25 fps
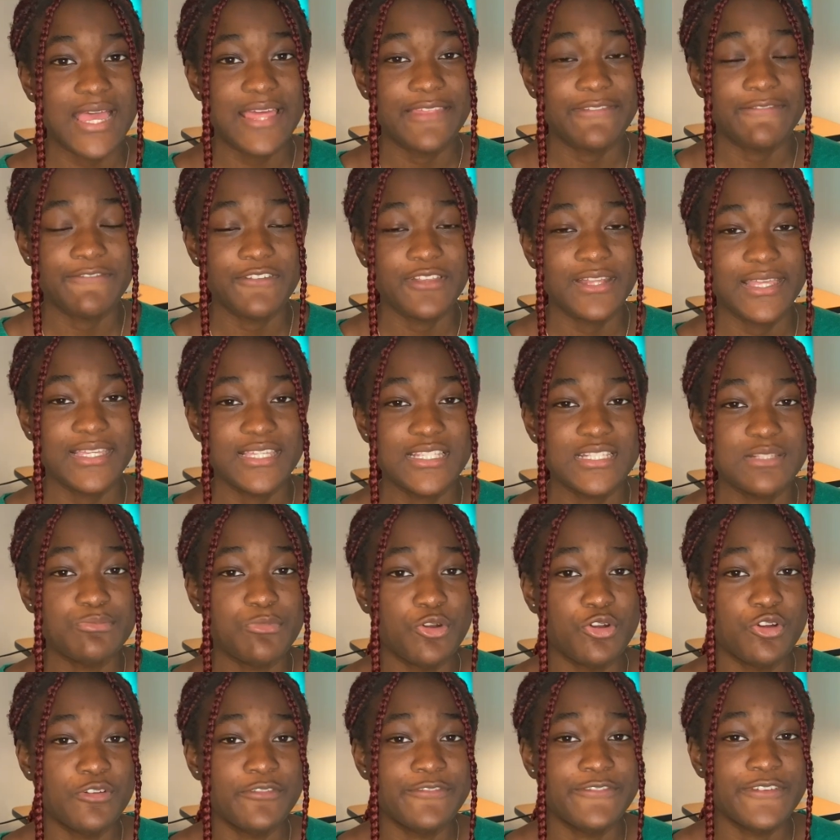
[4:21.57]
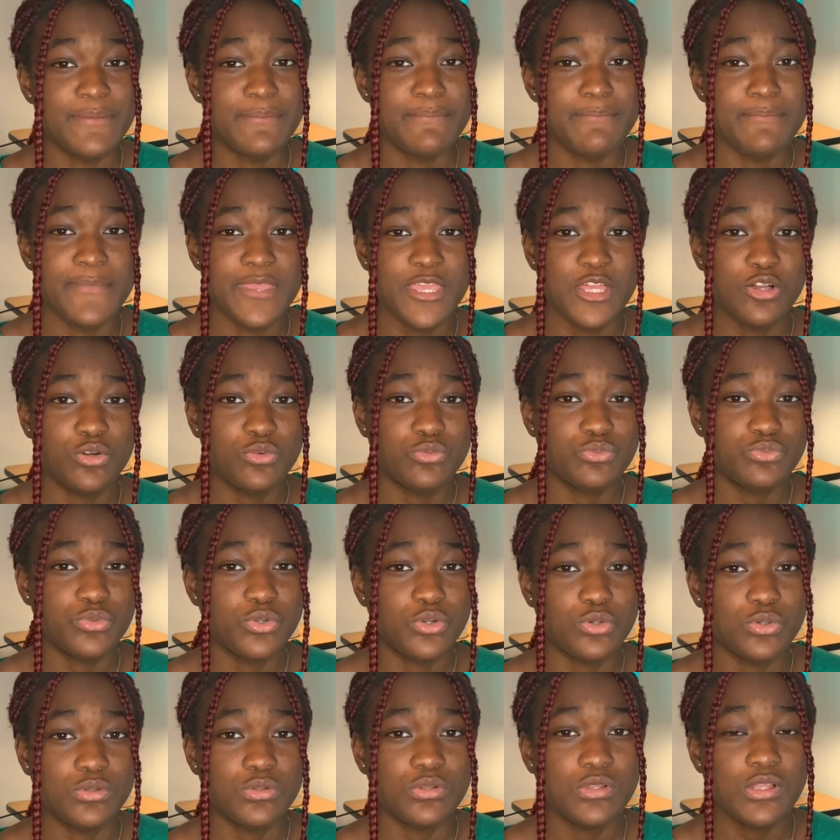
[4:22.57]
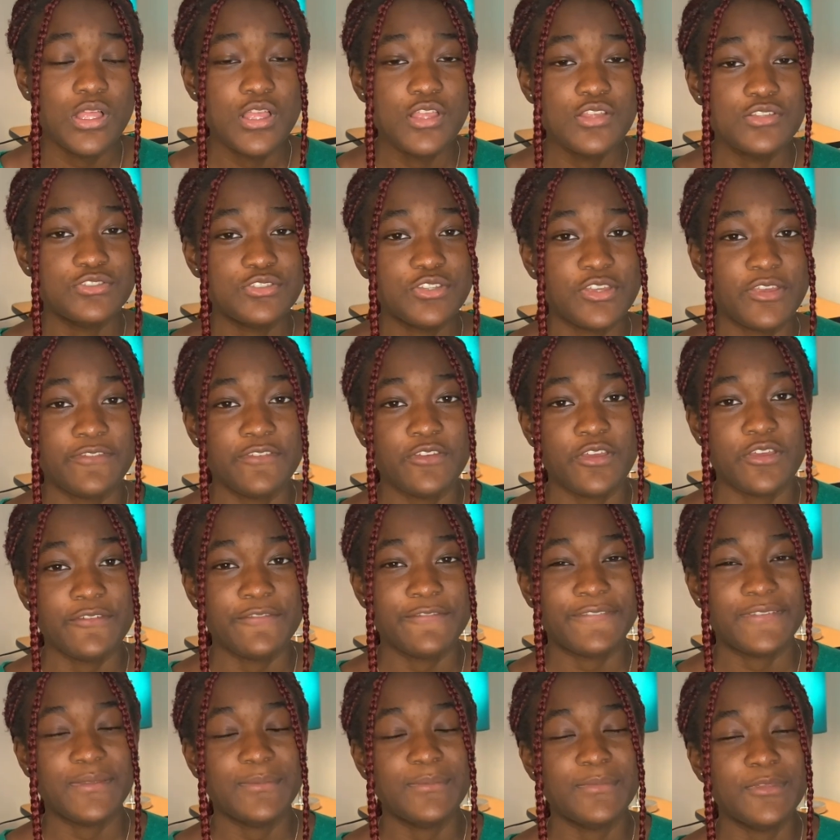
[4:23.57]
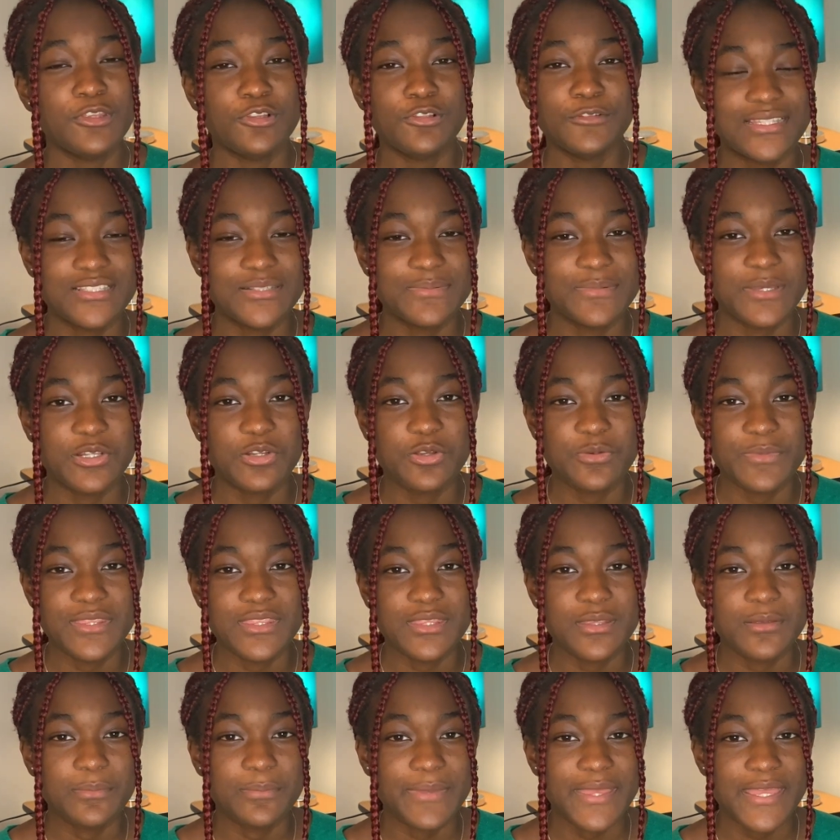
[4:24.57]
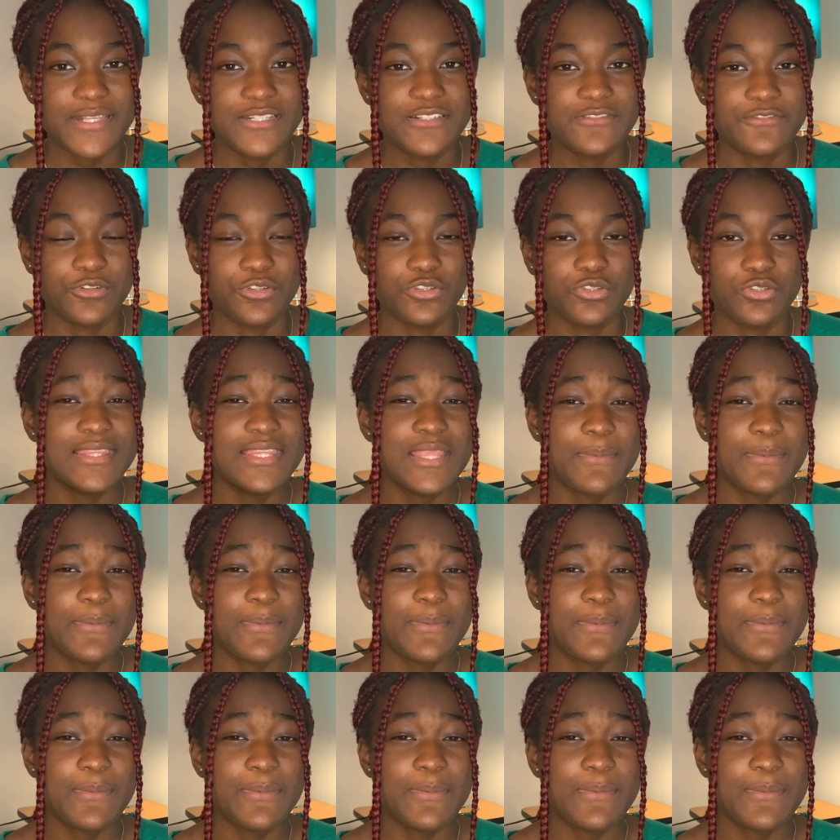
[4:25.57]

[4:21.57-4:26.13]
I feel like it's more of a male role, so if you're a female, this might not be the best for you.